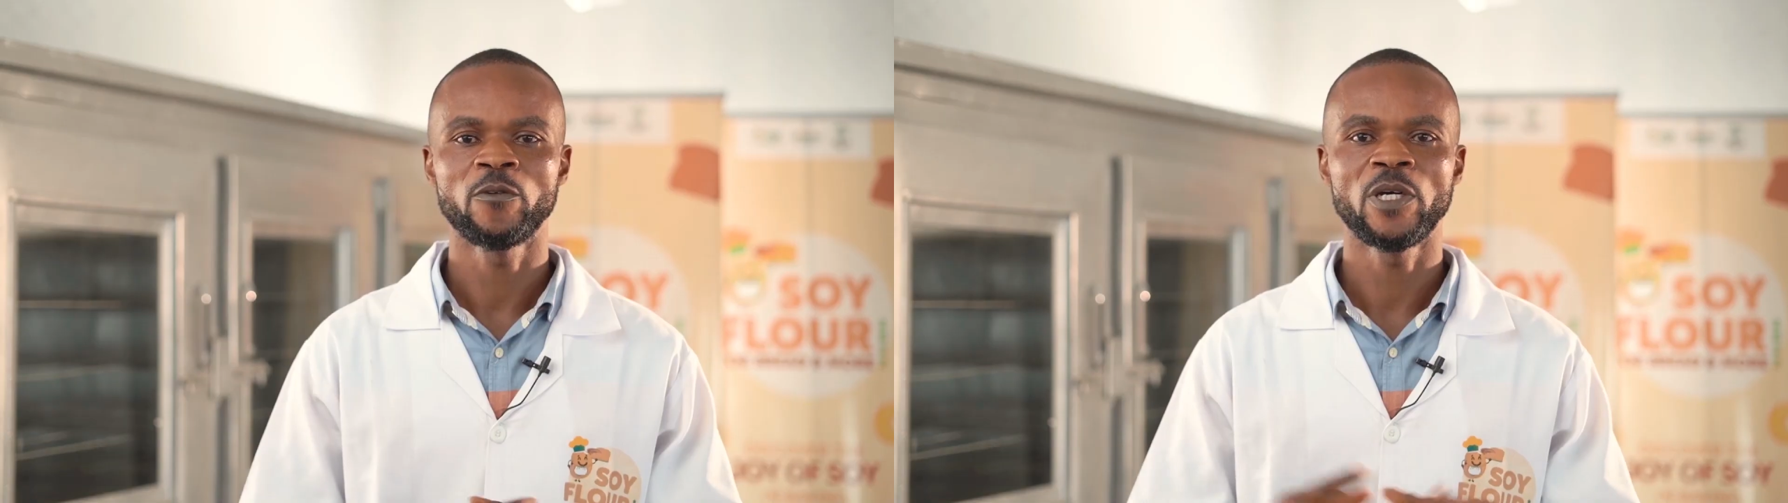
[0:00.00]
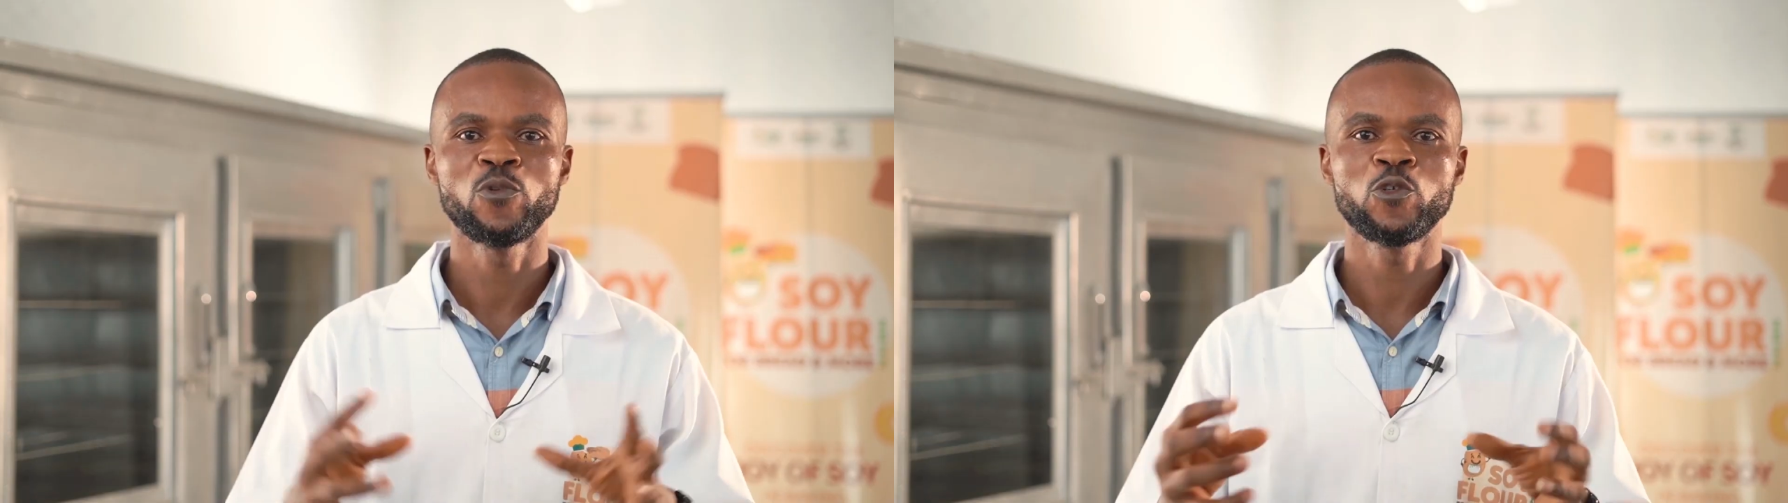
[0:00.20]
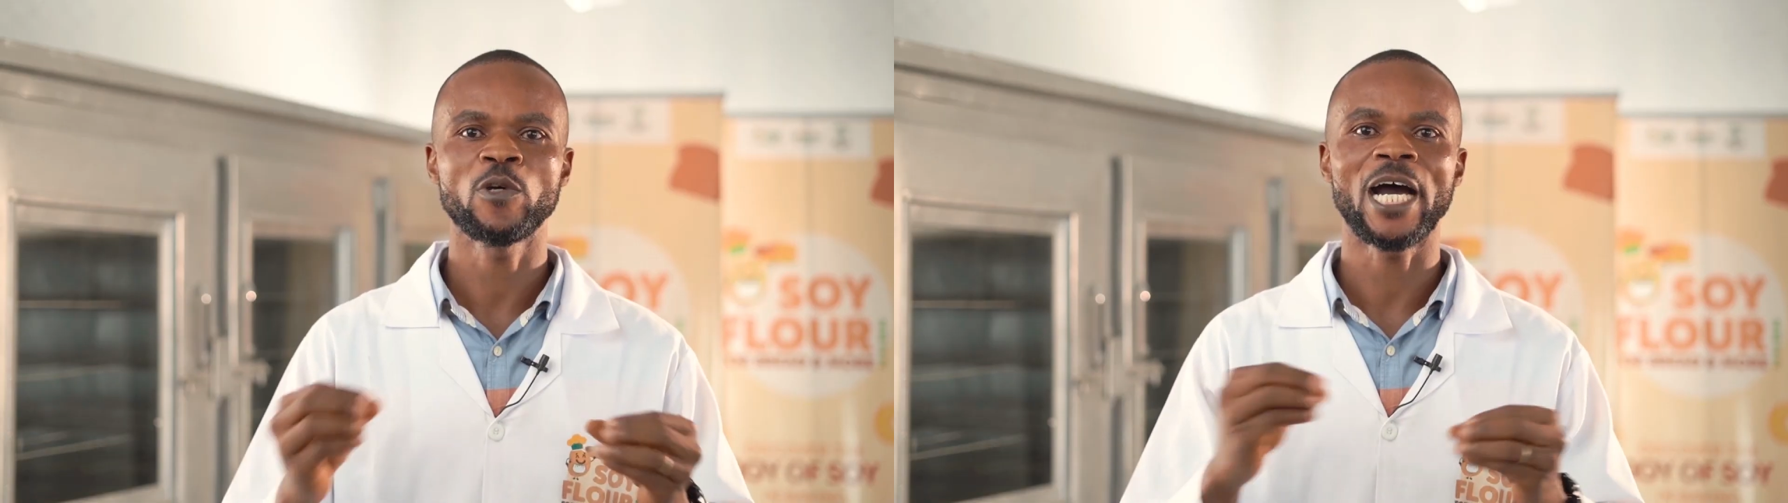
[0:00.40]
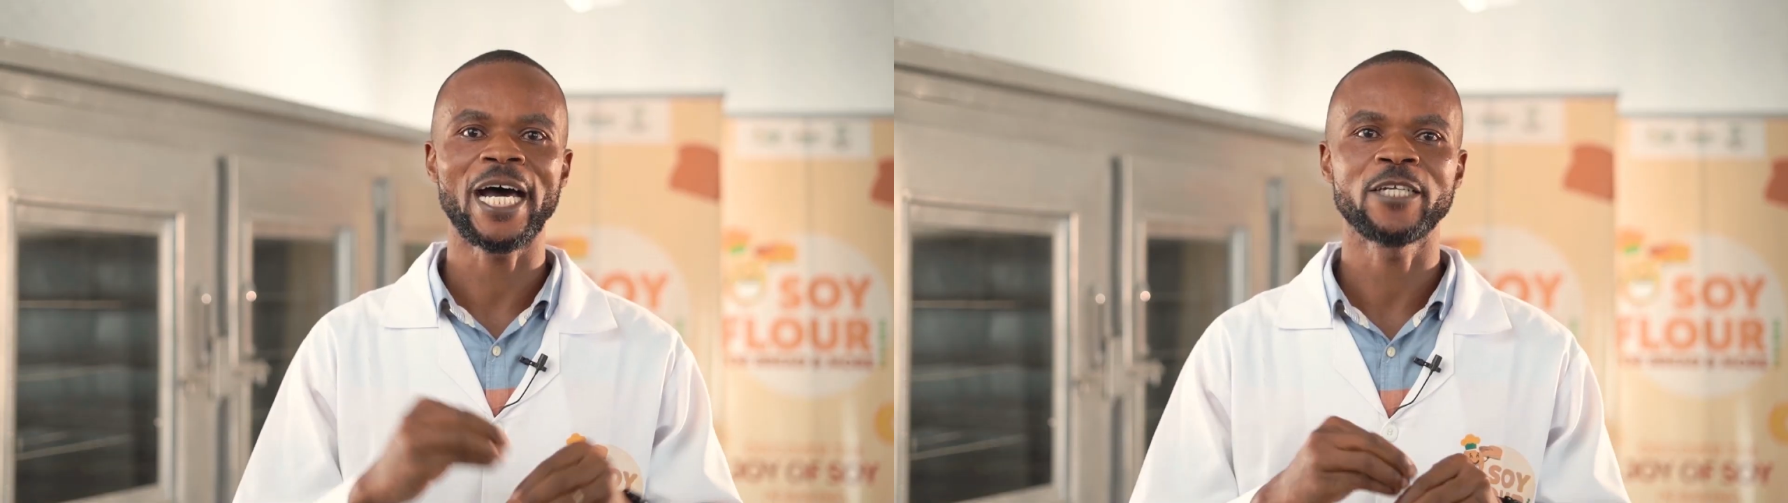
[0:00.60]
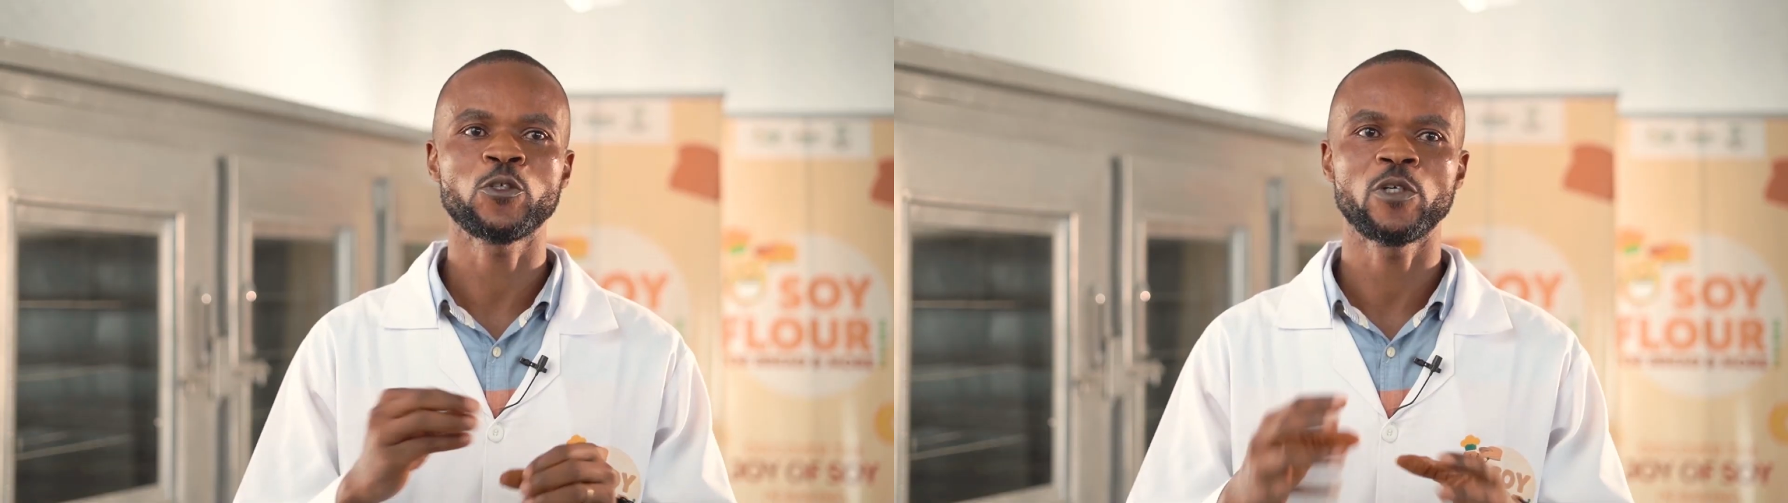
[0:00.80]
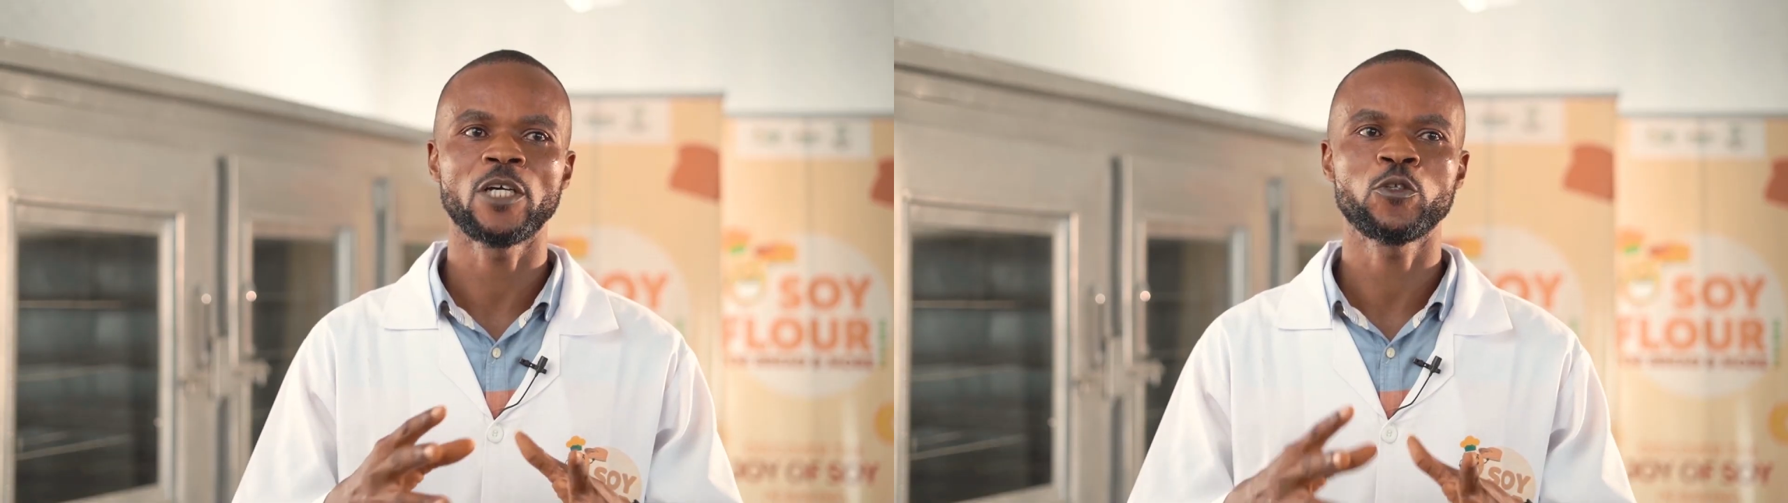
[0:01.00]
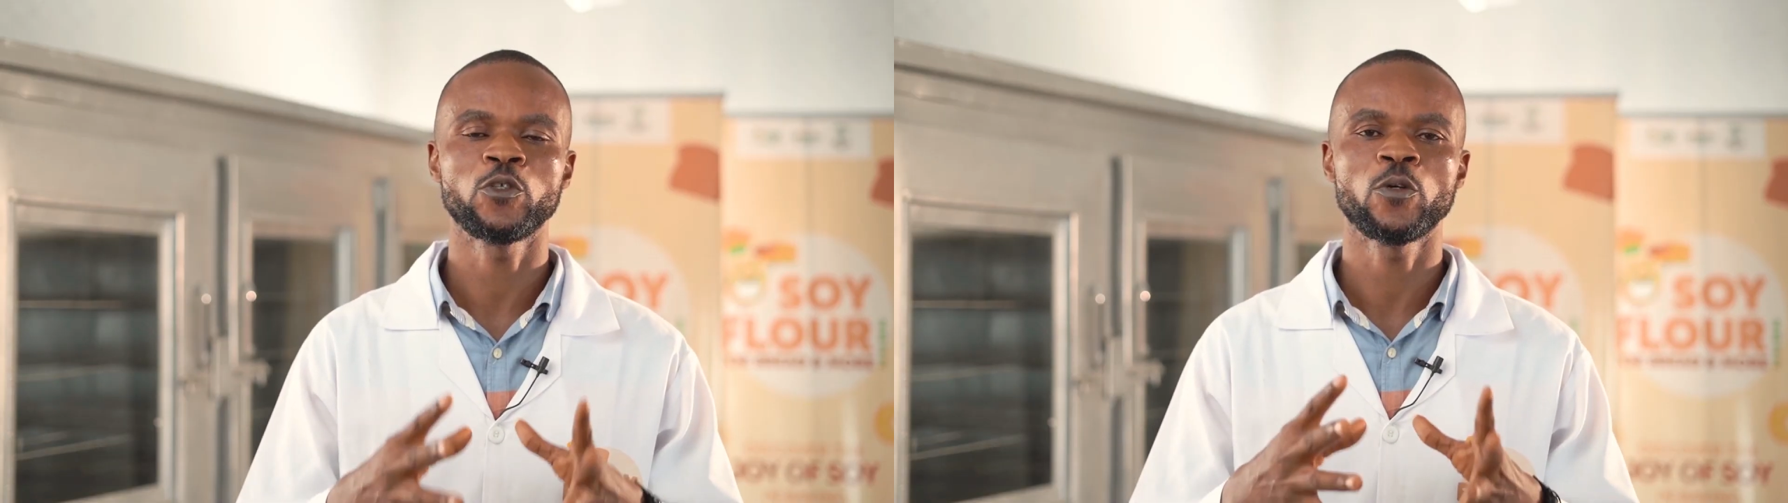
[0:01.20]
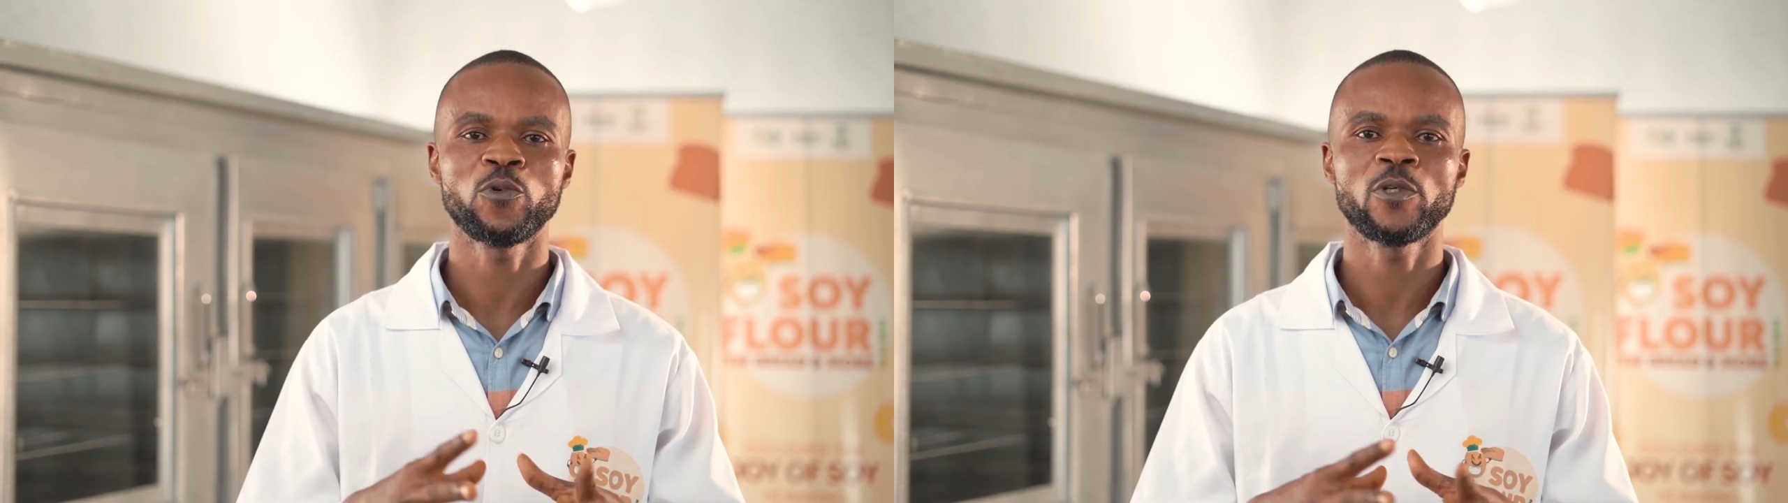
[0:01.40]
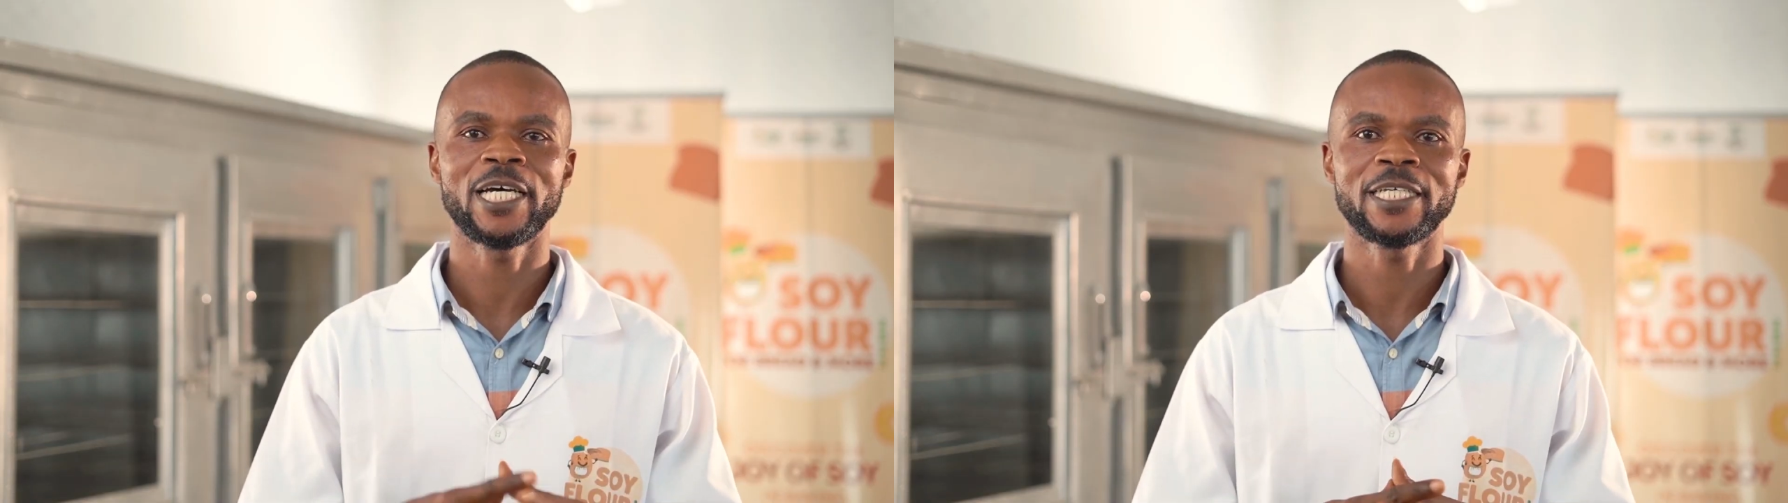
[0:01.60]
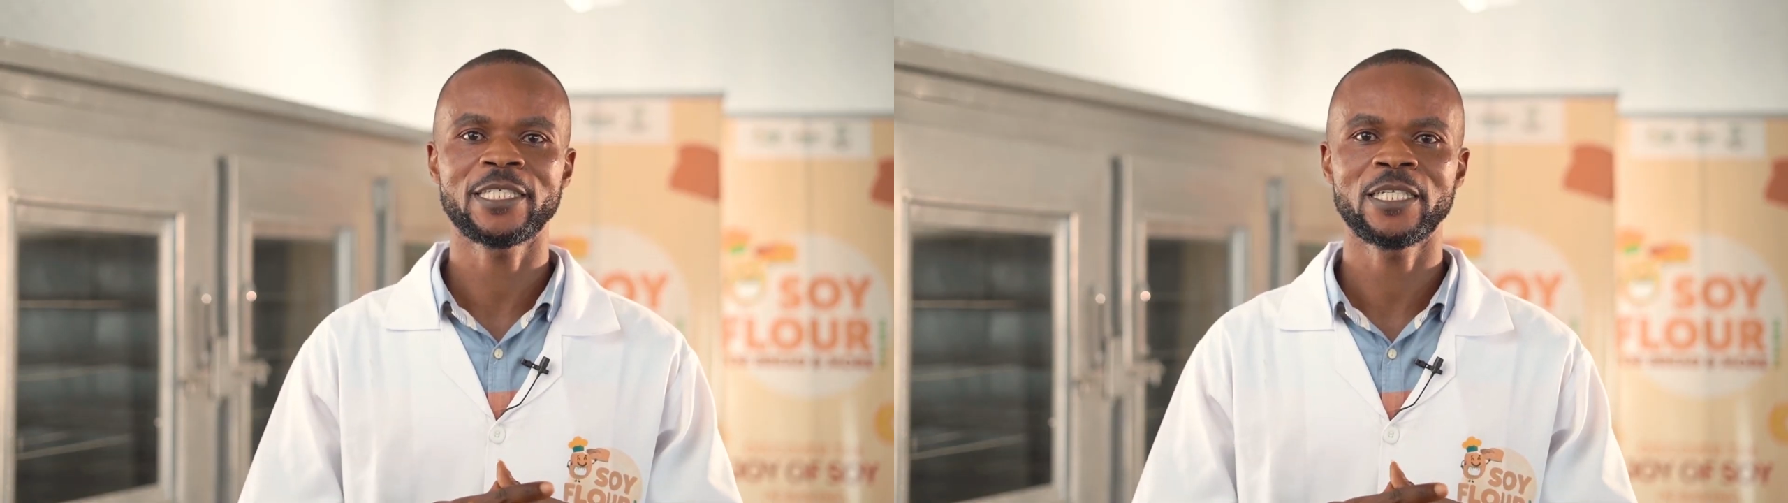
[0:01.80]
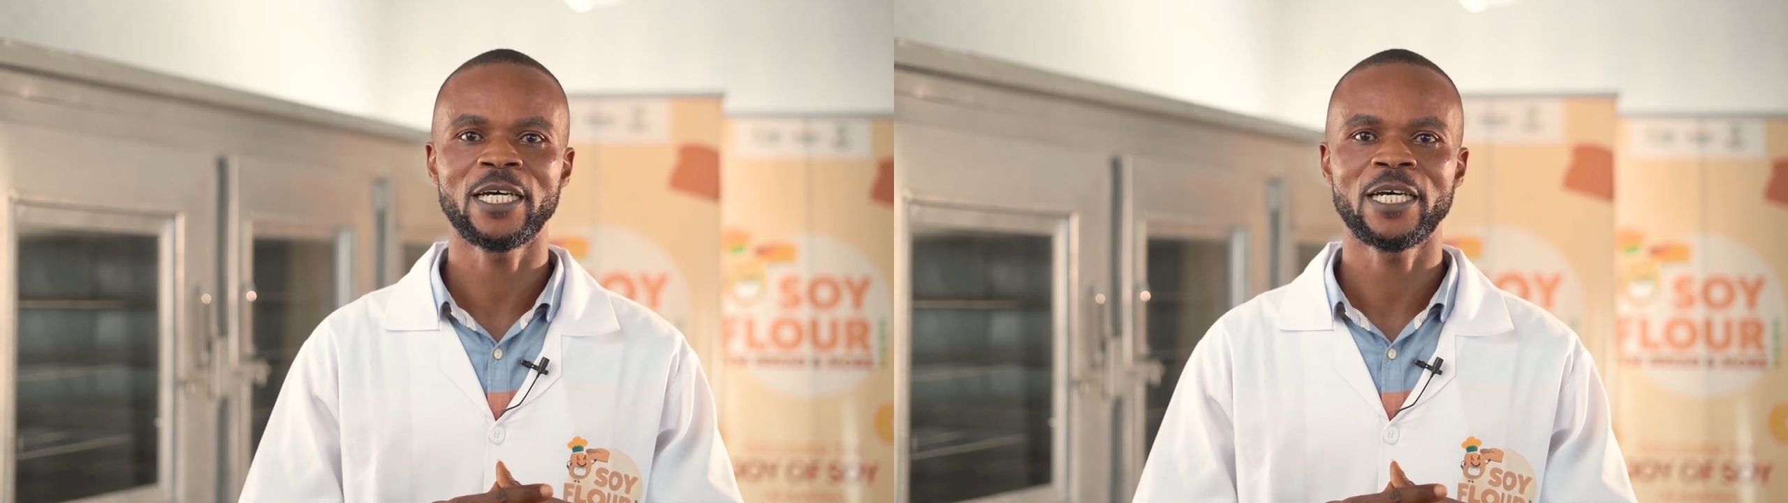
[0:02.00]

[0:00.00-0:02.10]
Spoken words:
you're able to add soya to your product,